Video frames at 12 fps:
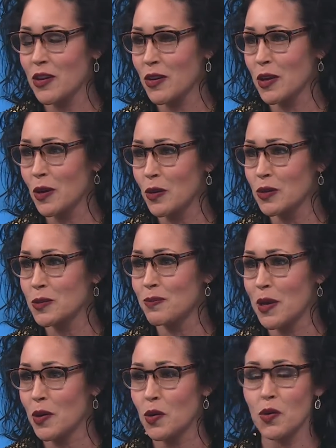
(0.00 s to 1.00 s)
their goals
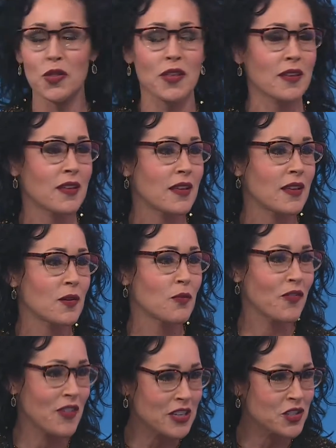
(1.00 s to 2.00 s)
both
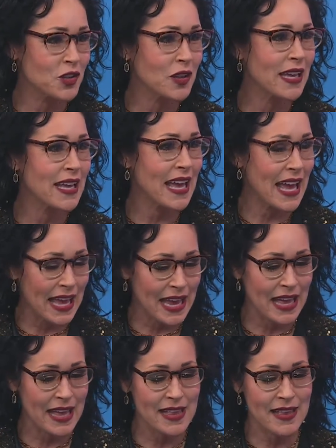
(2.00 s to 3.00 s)
professionally
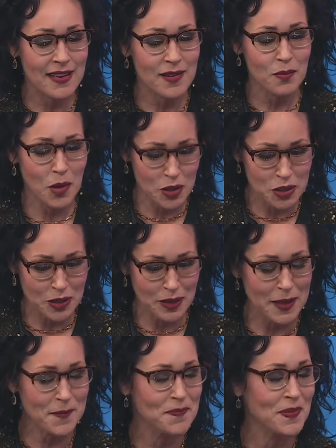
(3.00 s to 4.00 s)
and
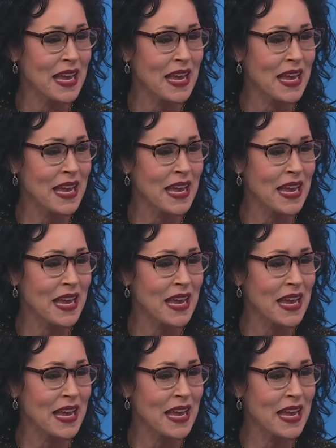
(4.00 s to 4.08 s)
personally.